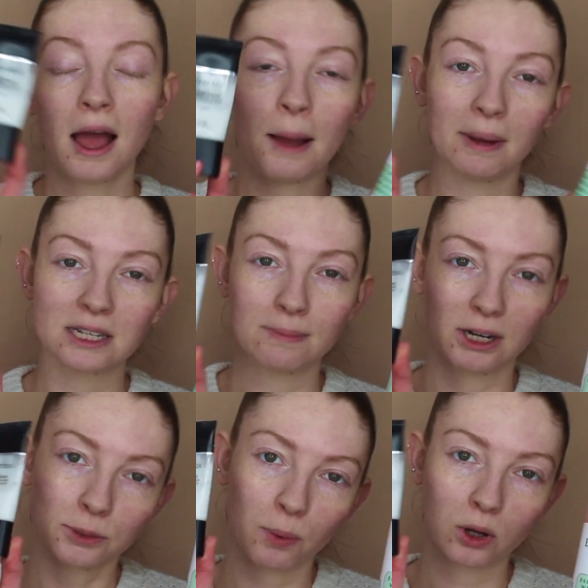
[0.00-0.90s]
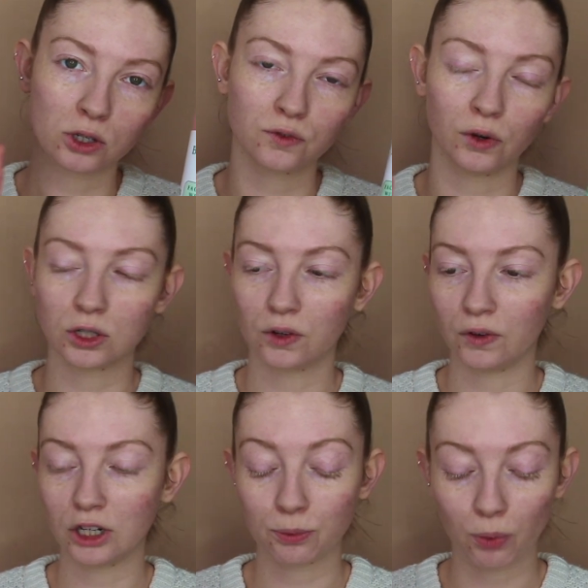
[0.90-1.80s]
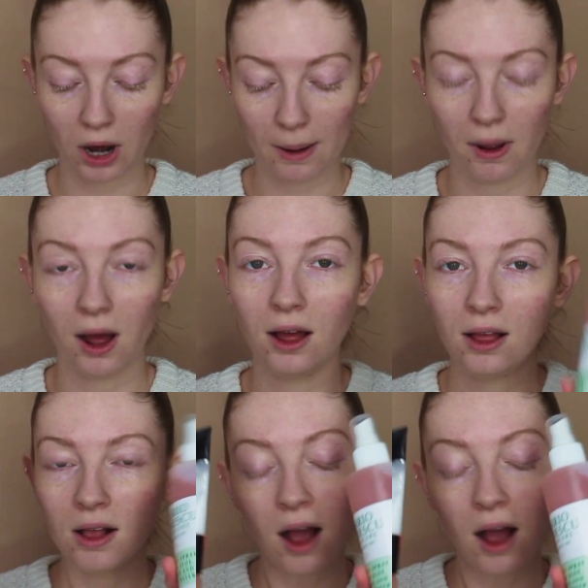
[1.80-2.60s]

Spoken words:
and my Smashbox Photo Finish primer.